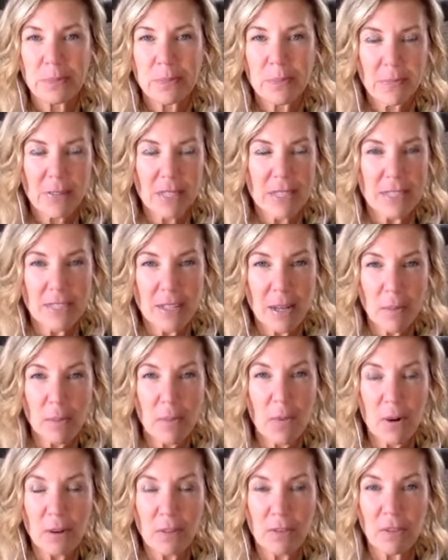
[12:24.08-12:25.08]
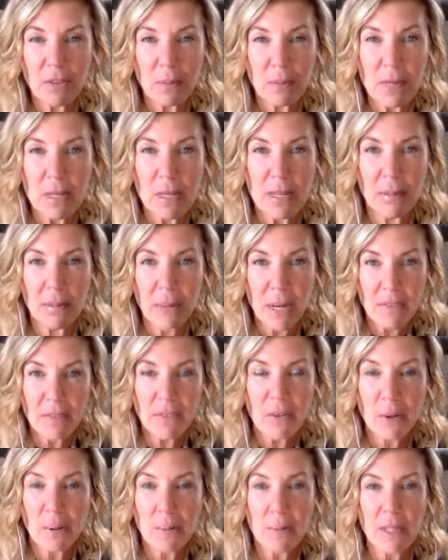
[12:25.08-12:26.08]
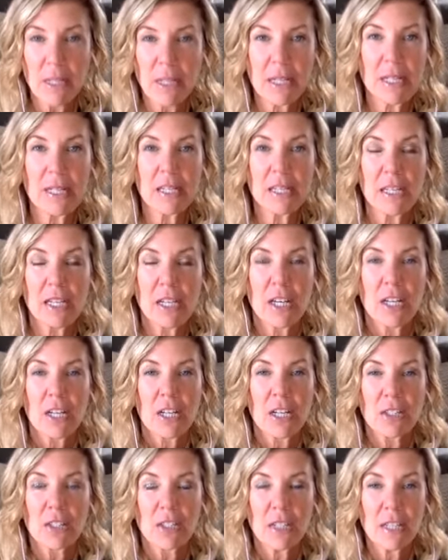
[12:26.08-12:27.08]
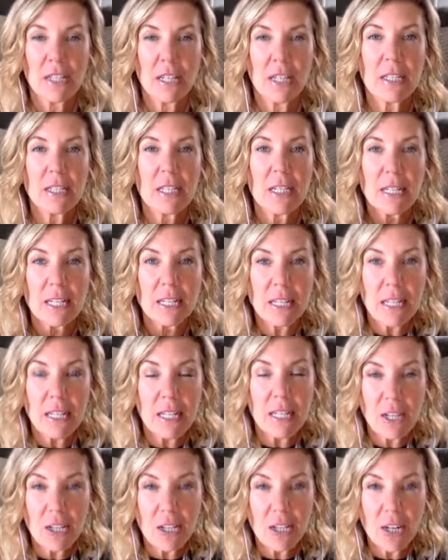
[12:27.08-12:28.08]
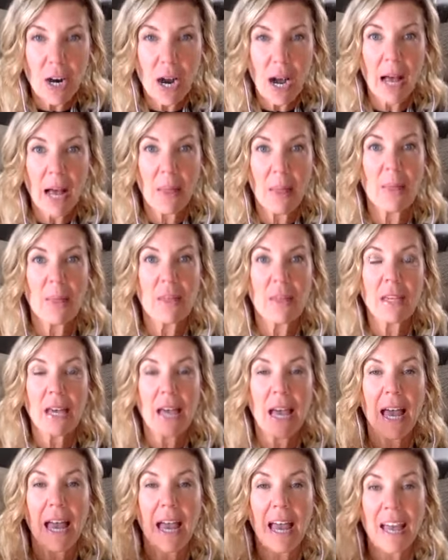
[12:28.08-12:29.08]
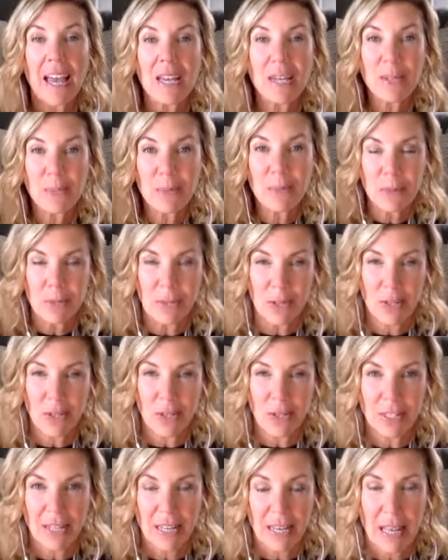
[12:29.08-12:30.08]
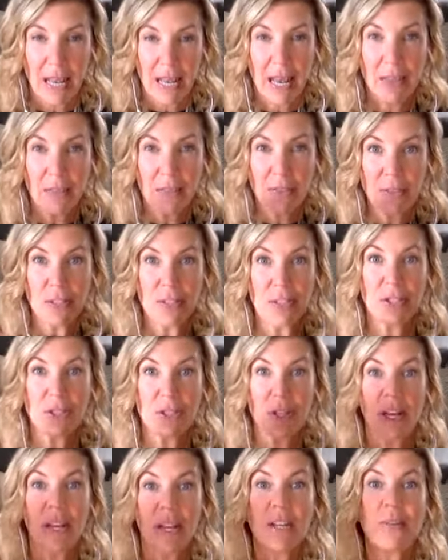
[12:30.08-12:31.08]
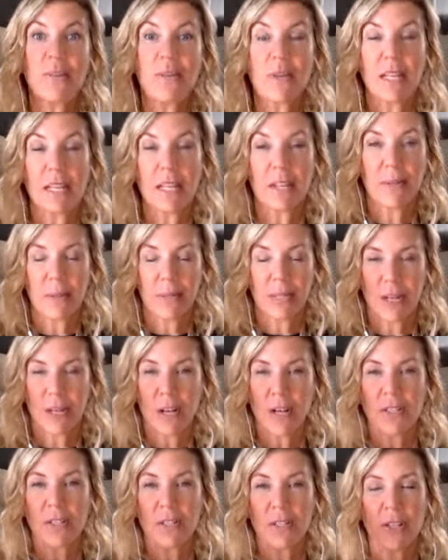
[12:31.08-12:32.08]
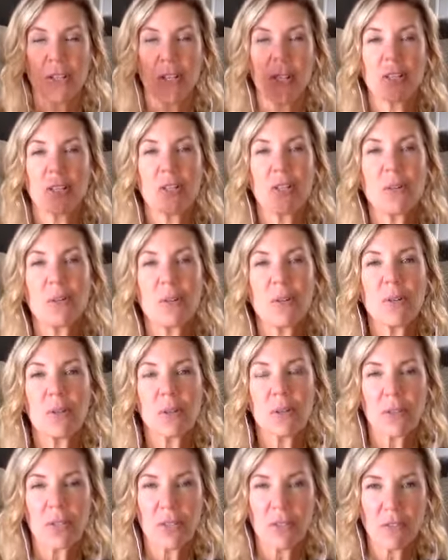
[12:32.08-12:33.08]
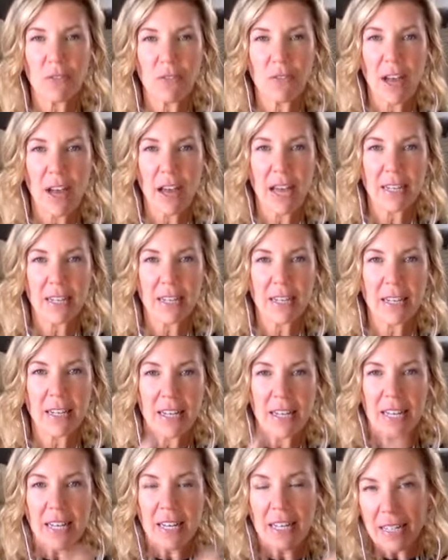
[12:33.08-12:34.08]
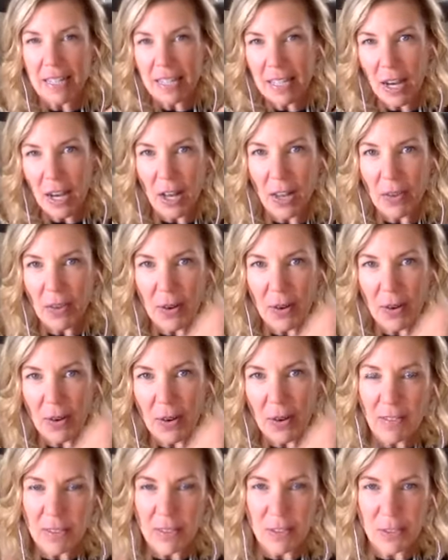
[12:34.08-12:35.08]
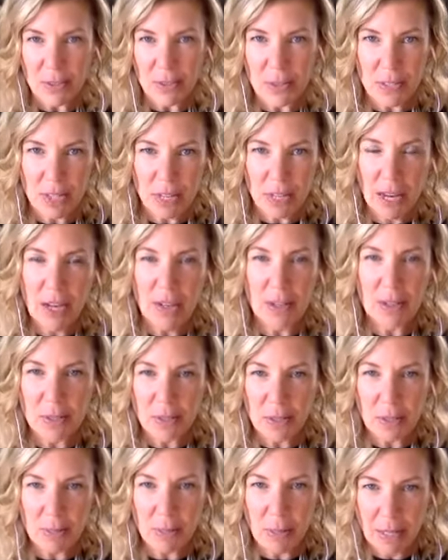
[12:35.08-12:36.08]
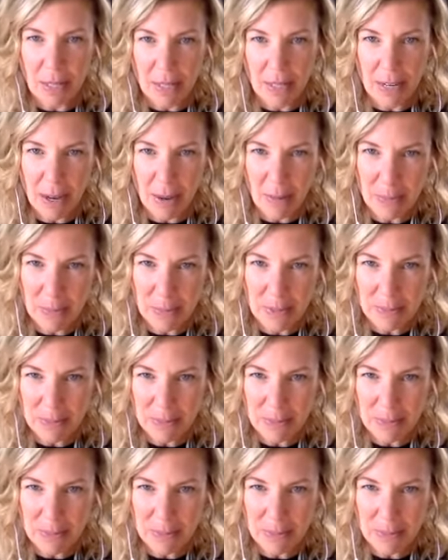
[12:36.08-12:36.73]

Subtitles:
step one for me in my formula is to get clear on the end result, on the general end result, so that the universe can find the other avenues to how you can make it happen.